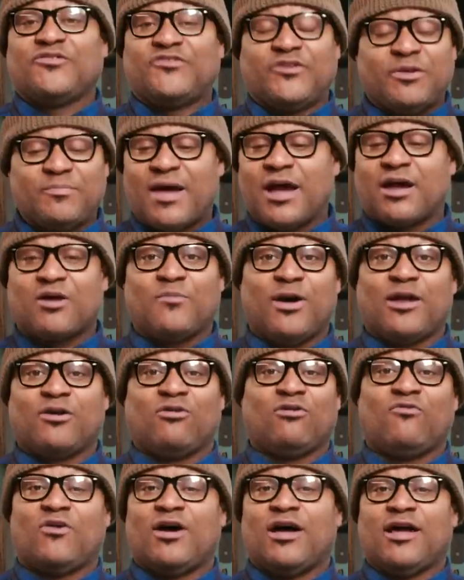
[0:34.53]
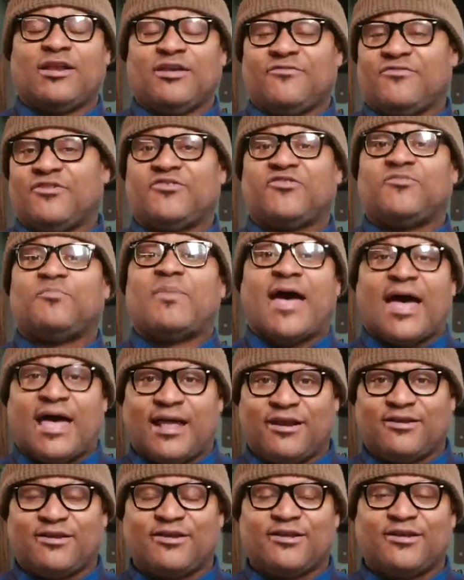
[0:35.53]
can send back a bottle of wine if it's
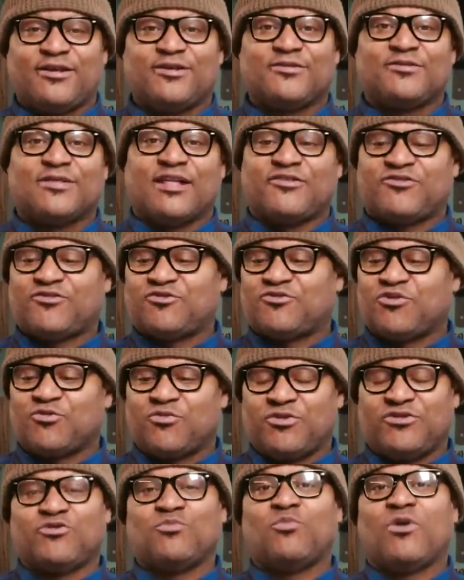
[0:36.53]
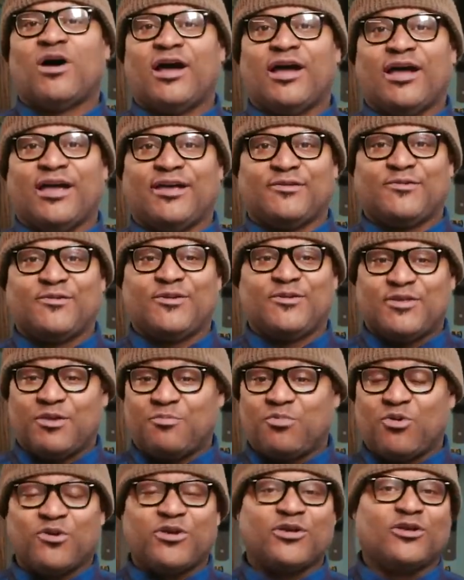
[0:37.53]
bad. That's the reason why
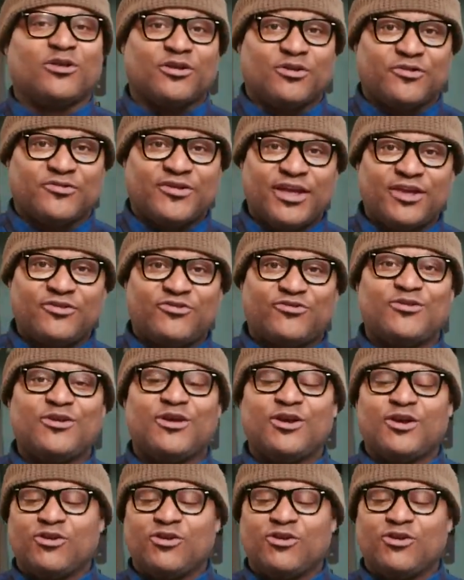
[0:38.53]
they pour you a little taste.